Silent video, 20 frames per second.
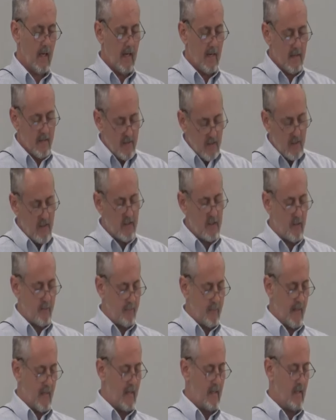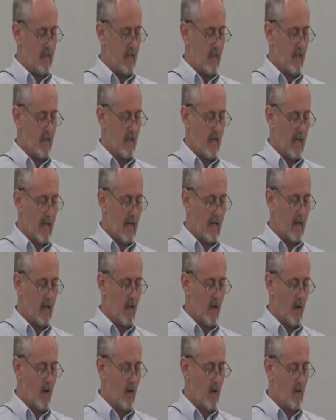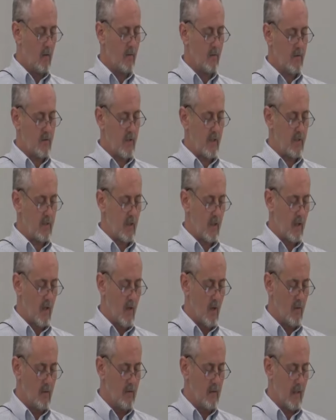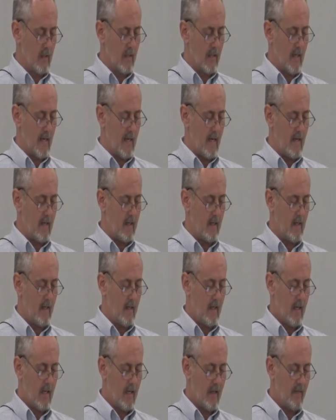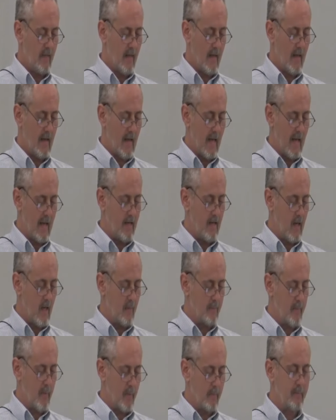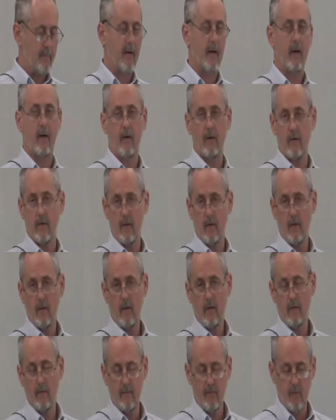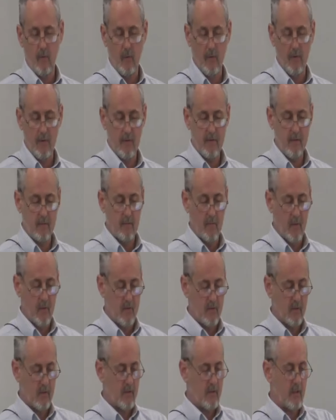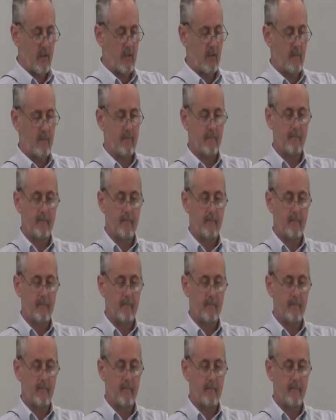anticipate a long, such a long delay, and they had not prepared for this emergency.